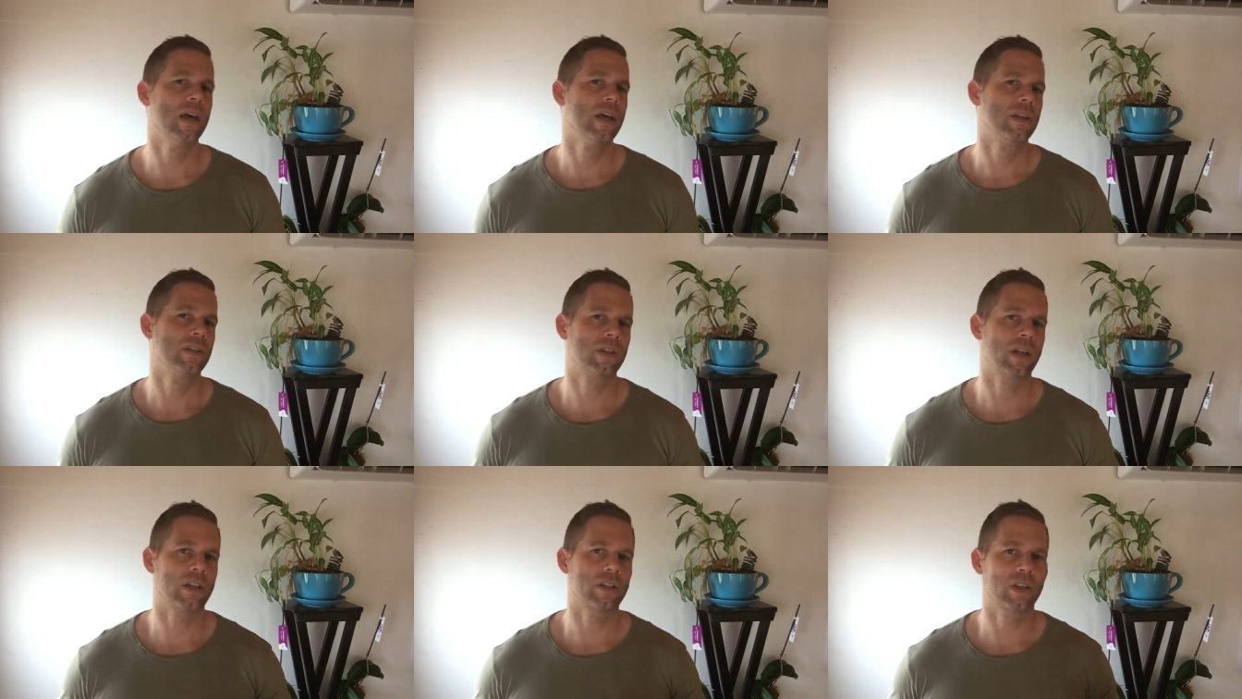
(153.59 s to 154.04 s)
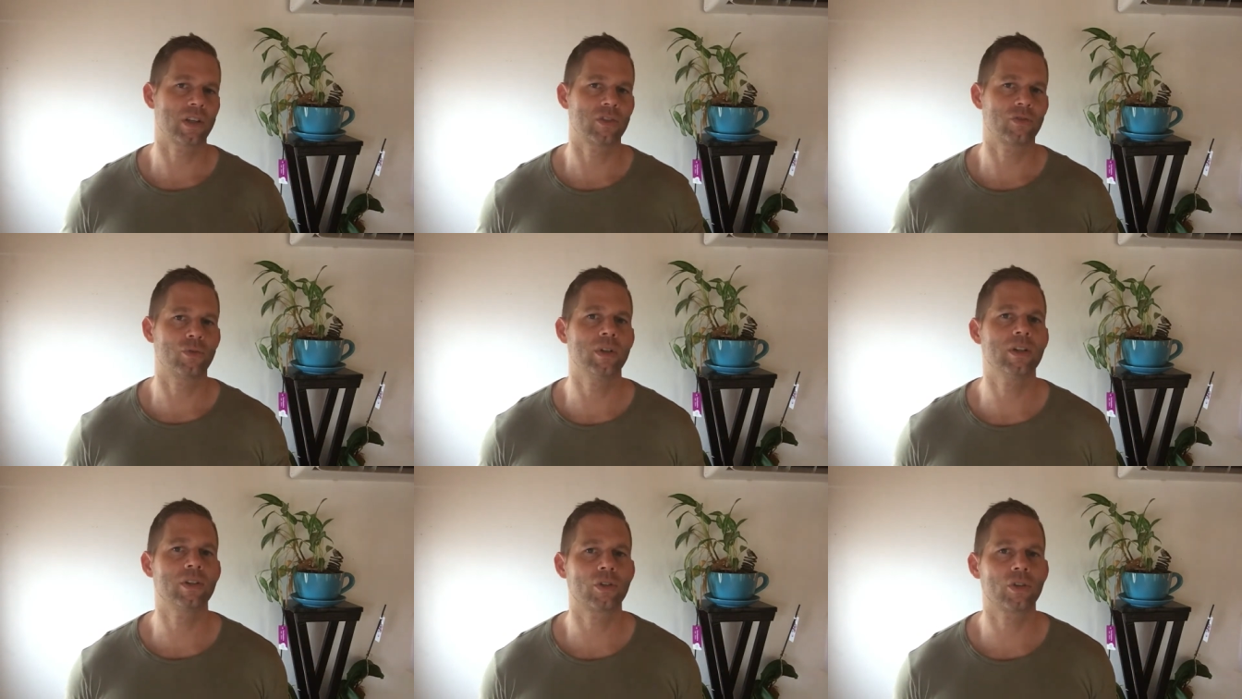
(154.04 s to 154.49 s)
such
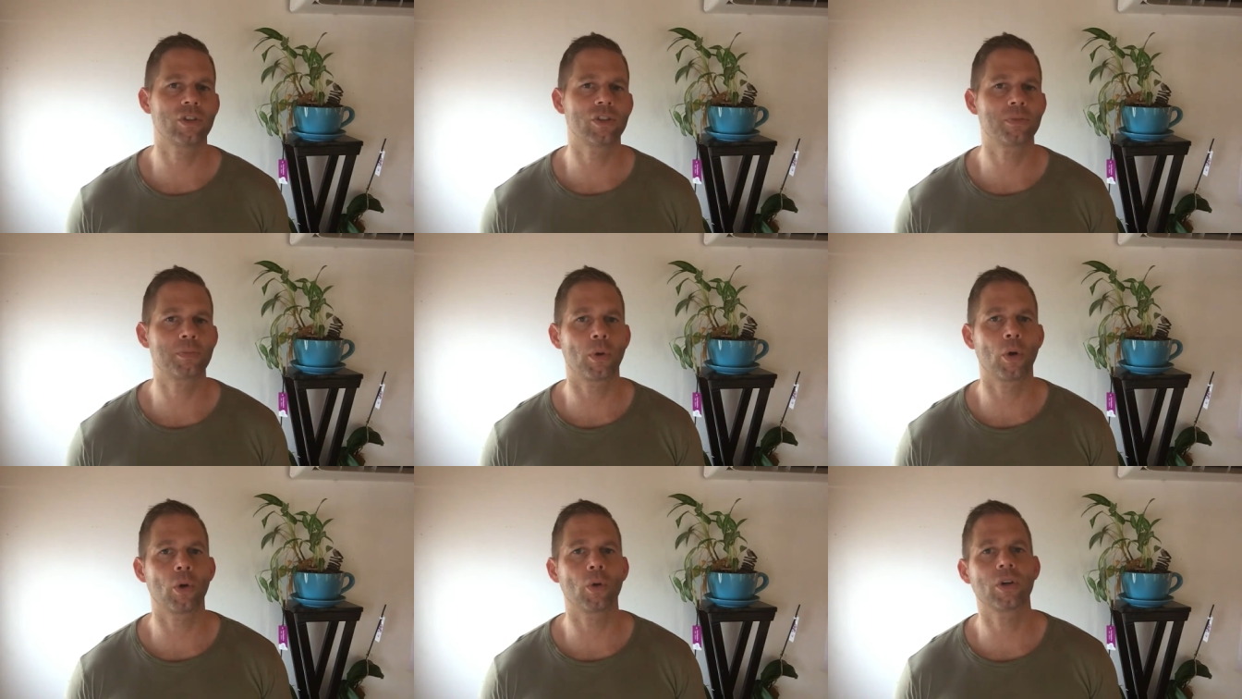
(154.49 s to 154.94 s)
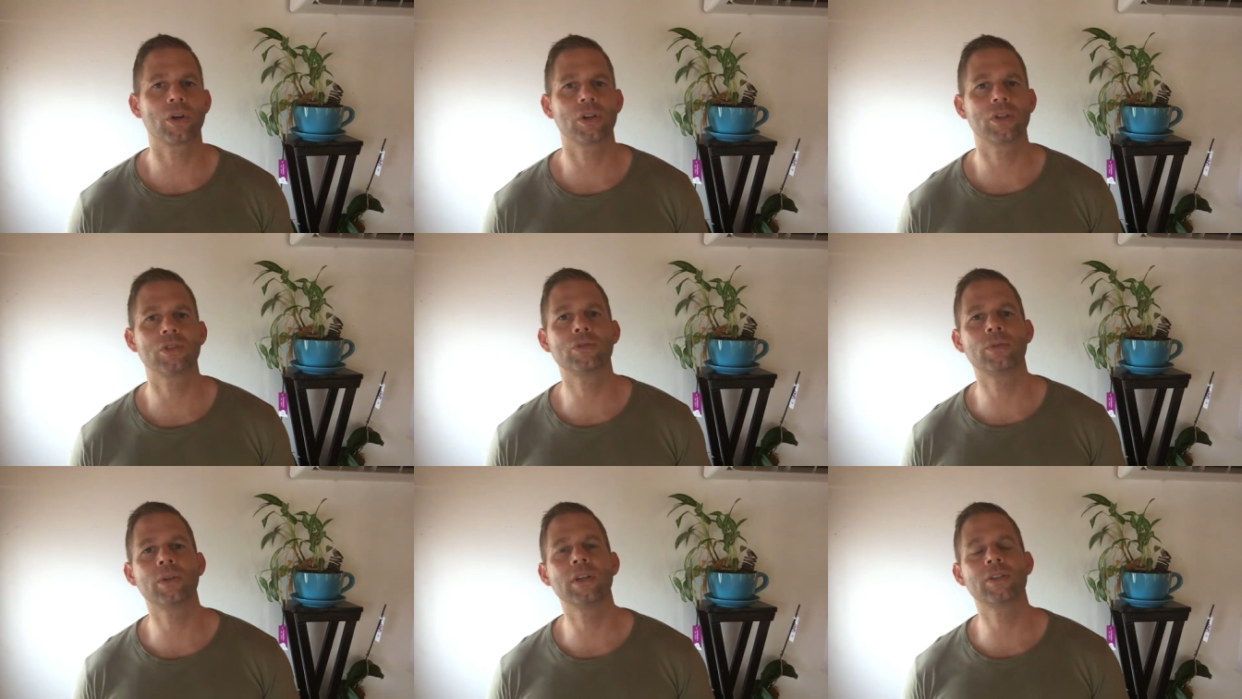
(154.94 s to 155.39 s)
as realtors,
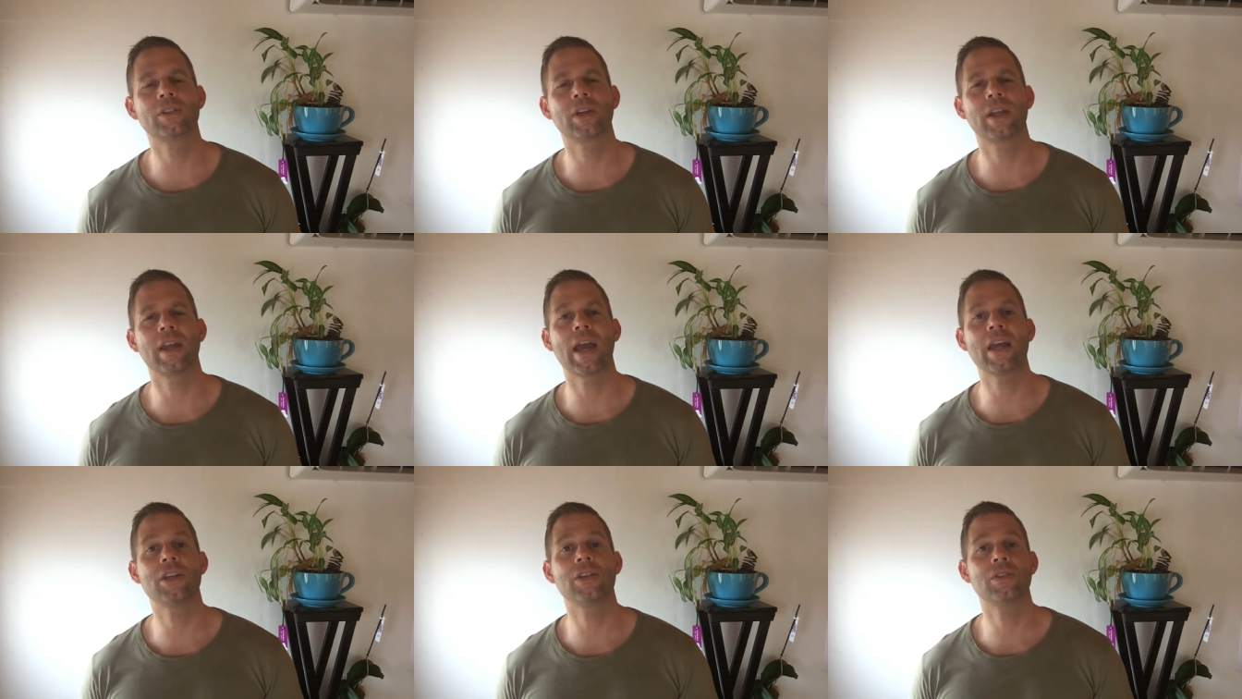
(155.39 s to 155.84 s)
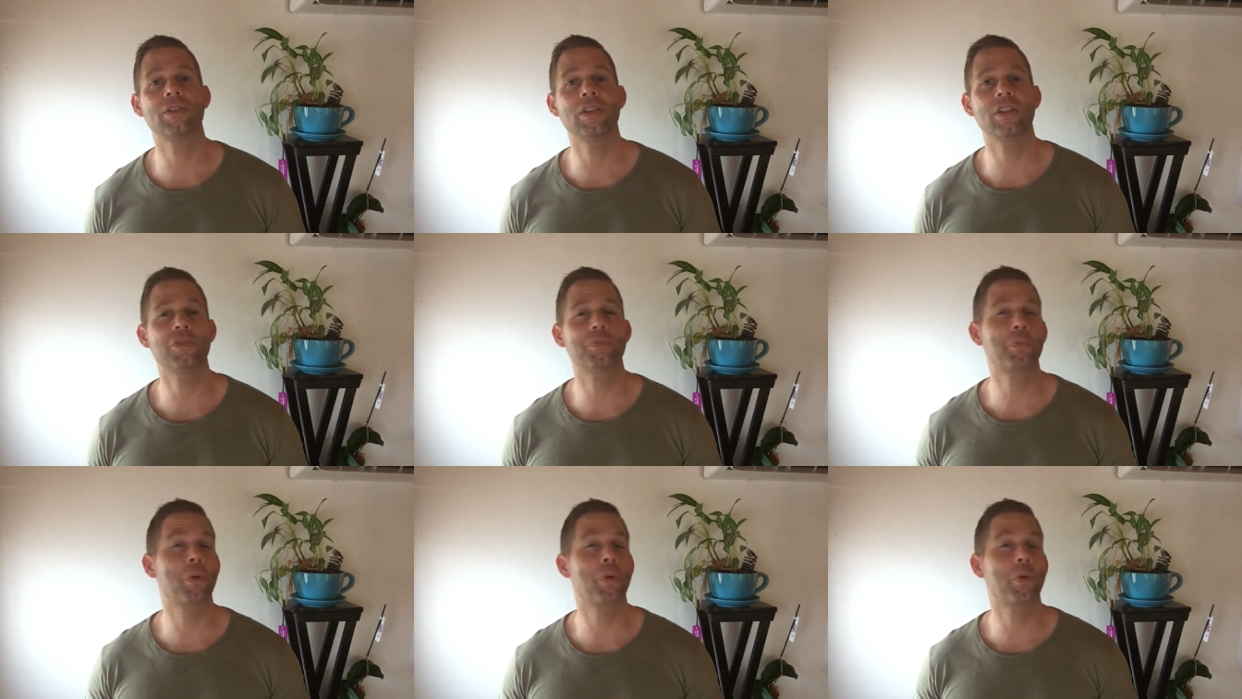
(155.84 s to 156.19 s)
brokers, real estate agencies,